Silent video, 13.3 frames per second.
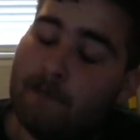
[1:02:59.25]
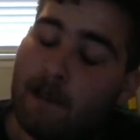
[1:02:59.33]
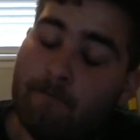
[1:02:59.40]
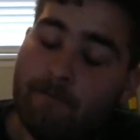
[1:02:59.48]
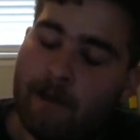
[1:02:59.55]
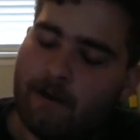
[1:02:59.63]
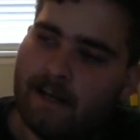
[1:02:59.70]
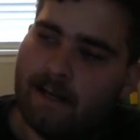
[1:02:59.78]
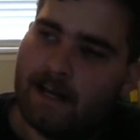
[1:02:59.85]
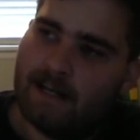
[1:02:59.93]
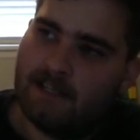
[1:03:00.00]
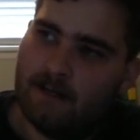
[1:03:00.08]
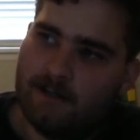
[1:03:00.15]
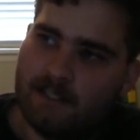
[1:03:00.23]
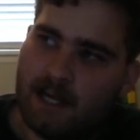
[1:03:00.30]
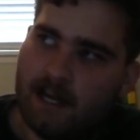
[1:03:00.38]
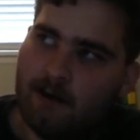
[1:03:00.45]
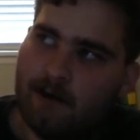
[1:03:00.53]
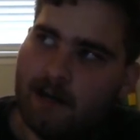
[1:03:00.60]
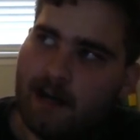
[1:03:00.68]
very nice art
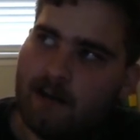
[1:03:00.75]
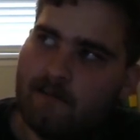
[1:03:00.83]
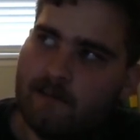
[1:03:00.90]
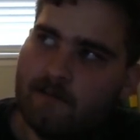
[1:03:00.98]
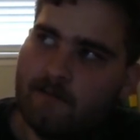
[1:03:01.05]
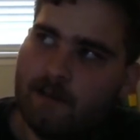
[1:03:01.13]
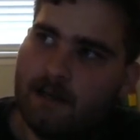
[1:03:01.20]
style, and out of the 3,